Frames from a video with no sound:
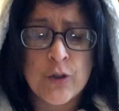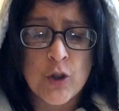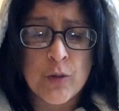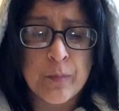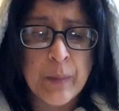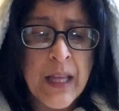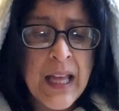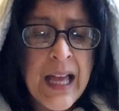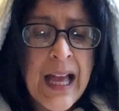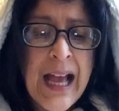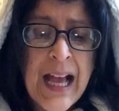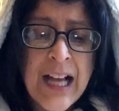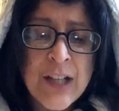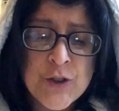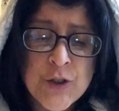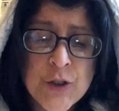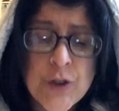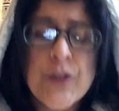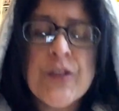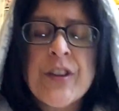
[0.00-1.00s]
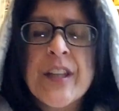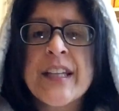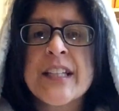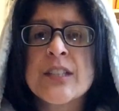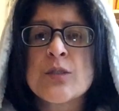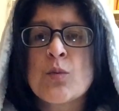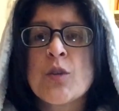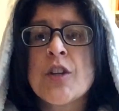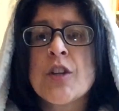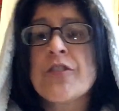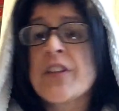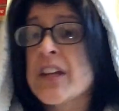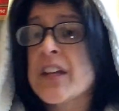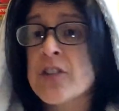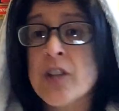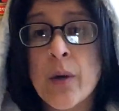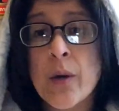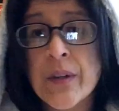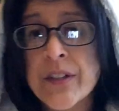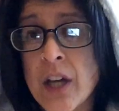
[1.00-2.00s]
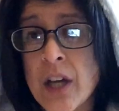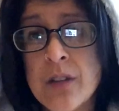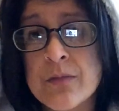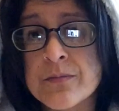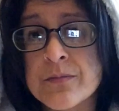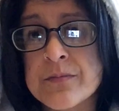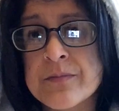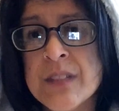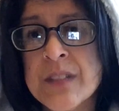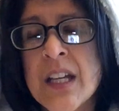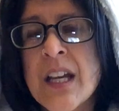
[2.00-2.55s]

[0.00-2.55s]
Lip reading: up. Do you think it's worth it? No, I don't.